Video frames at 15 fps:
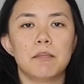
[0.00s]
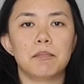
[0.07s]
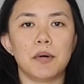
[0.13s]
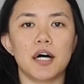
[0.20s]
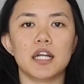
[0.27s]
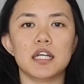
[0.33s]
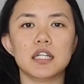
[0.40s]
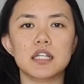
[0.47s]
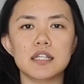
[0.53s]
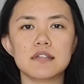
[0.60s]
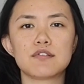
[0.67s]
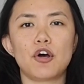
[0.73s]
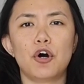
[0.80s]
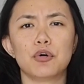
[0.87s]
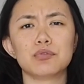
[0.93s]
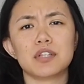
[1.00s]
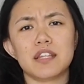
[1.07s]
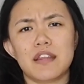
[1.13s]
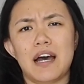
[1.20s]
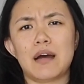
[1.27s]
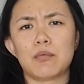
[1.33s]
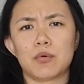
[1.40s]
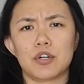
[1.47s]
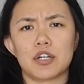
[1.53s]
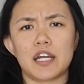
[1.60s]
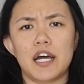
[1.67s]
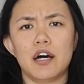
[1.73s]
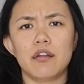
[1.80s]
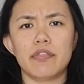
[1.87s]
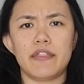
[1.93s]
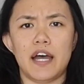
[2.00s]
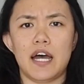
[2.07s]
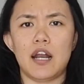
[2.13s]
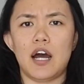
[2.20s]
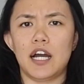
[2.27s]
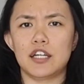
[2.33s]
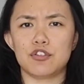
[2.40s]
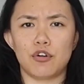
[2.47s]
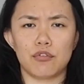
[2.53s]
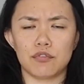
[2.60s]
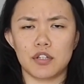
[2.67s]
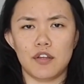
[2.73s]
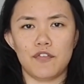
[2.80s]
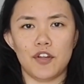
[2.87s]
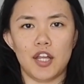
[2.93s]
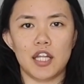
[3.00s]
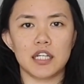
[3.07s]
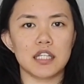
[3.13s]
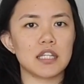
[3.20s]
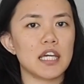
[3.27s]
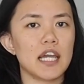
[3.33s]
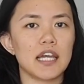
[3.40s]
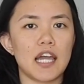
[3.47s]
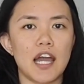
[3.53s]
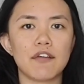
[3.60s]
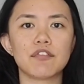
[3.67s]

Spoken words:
But it is only that workout that I don't really feel anything.